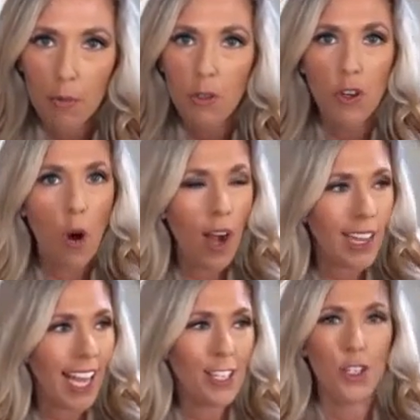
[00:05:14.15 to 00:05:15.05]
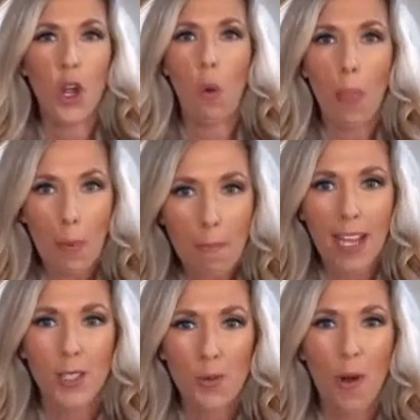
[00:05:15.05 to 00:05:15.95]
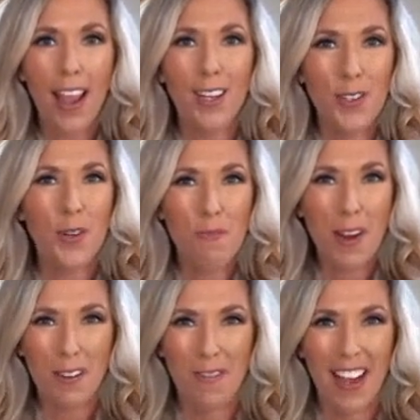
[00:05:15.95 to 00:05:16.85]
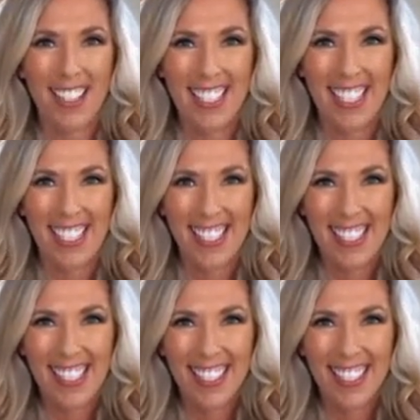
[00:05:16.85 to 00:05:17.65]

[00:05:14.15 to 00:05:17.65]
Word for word: You know, I like to know what the best way to do Bier Fest is.